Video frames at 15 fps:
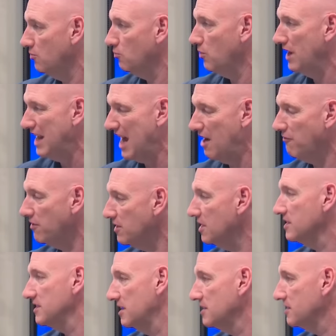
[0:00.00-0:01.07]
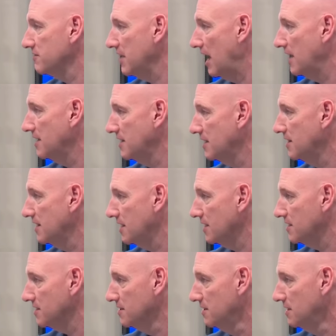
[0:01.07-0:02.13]
Whenever the sons of God did
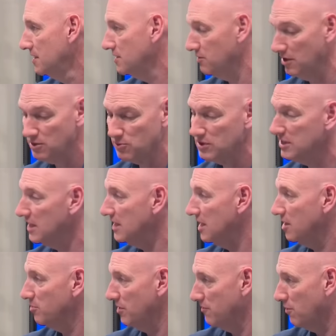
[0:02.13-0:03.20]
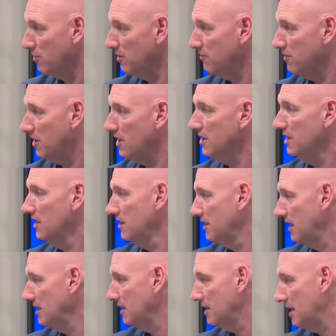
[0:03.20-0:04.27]
this, so in other words, they did it before the flood.
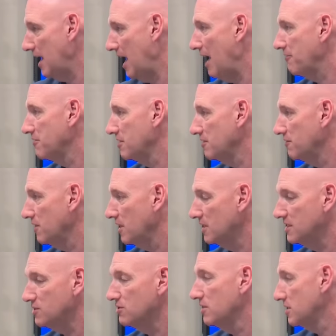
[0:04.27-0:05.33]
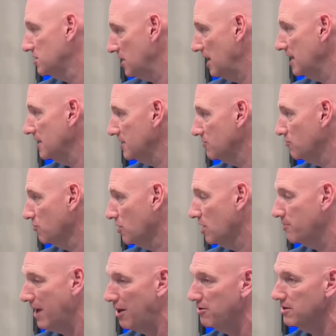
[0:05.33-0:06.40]
They did it after the flood. So the giants were
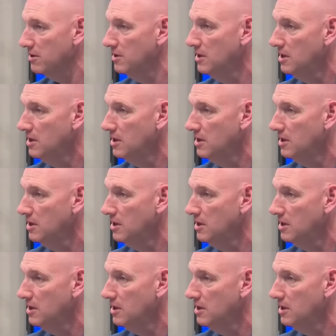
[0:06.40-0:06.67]
about.